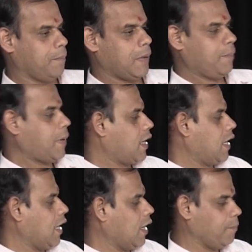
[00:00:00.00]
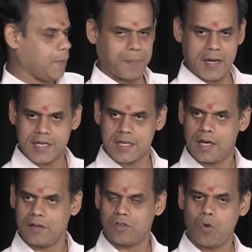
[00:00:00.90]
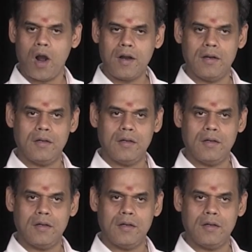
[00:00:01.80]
and packing and preparation and so on.